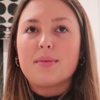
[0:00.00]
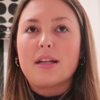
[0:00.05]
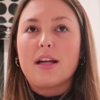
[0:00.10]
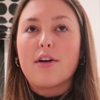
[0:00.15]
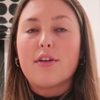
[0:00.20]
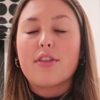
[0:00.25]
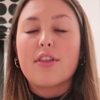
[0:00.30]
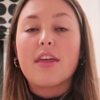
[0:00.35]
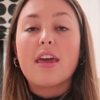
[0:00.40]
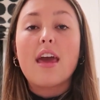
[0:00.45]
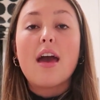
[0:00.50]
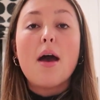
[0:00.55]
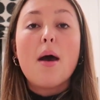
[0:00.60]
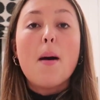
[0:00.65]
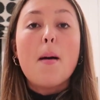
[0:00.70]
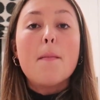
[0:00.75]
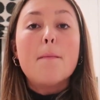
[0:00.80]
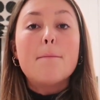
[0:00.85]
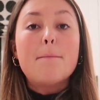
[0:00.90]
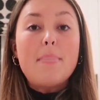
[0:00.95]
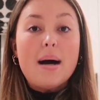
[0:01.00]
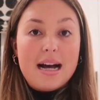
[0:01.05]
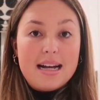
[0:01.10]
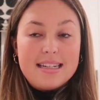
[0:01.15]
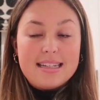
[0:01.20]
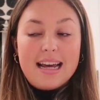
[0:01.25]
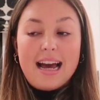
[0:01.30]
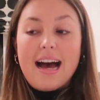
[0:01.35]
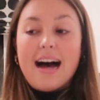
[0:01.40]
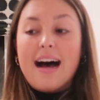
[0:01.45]
healthy.
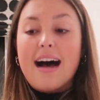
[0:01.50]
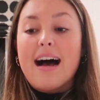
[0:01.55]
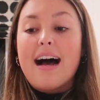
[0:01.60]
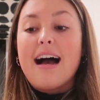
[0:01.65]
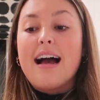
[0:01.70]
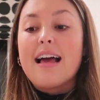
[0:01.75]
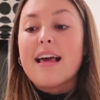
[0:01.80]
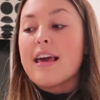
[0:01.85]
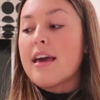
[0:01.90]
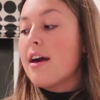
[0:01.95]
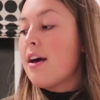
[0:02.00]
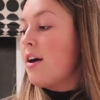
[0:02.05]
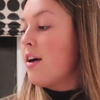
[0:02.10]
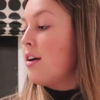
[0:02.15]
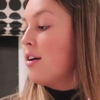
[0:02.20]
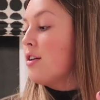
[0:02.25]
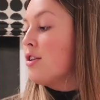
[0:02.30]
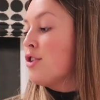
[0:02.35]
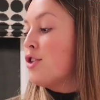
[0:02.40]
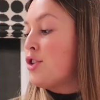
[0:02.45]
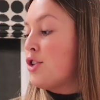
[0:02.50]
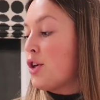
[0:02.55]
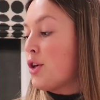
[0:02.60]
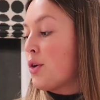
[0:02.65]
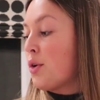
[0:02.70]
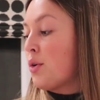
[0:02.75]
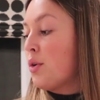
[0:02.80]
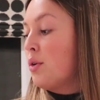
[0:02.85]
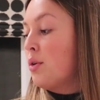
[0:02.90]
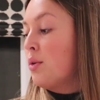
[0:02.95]
But I
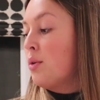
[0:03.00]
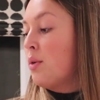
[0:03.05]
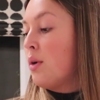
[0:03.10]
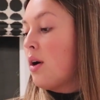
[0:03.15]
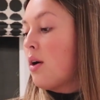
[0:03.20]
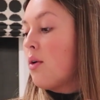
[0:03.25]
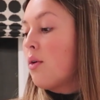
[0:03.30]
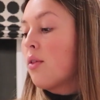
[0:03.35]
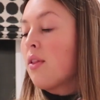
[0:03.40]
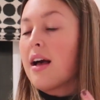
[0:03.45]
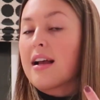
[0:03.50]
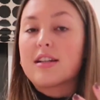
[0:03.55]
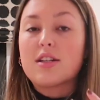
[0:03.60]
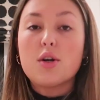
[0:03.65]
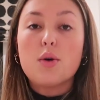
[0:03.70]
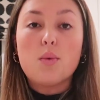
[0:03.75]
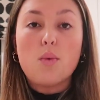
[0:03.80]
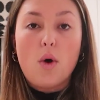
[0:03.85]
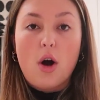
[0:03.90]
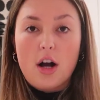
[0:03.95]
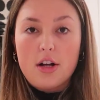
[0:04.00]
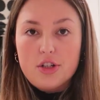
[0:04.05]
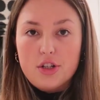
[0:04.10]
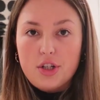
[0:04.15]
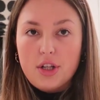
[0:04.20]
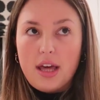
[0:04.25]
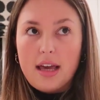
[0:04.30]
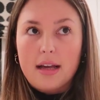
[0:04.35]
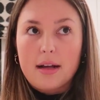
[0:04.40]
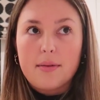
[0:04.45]
do like to
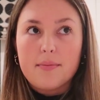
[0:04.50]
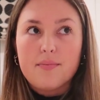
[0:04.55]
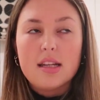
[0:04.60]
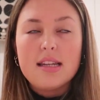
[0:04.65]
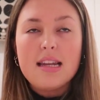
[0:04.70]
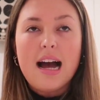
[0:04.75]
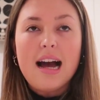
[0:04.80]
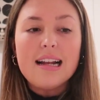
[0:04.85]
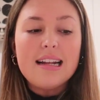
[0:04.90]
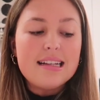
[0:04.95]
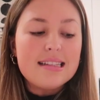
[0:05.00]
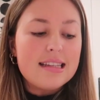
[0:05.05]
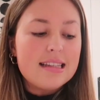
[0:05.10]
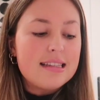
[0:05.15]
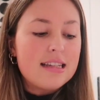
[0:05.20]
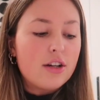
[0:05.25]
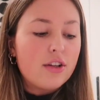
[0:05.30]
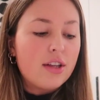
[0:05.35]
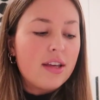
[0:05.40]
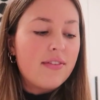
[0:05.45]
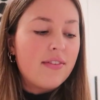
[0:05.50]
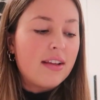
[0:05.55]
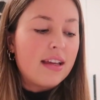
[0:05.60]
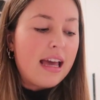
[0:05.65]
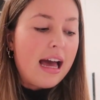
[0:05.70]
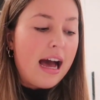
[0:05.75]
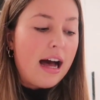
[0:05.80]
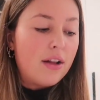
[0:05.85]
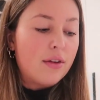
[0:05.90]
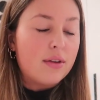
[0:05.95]
watch, like, not necessarily even
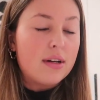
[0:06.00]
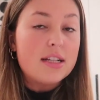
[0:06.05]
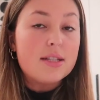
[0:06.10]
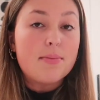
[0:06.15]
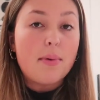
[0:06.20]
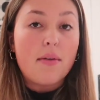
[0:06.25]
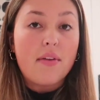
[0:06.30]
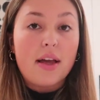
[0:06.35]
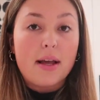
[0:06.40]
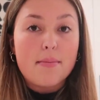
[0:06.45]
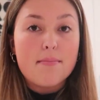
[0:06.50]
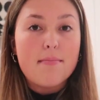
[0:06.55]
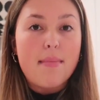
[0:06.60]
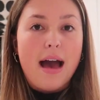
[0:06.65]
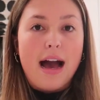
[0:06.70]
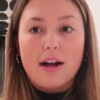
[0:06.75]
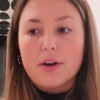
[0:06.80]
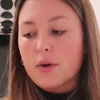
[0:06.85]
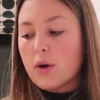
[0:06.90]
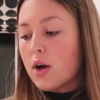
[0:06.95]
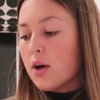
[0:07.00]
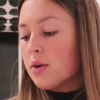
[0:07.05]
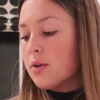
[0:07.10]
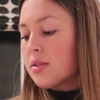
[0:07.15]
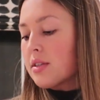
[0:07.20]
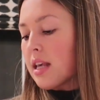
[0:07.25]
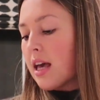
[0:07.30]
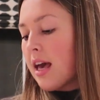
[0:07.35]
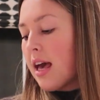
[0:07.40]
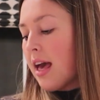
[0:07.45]
calories, but like
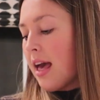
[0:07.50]
macros.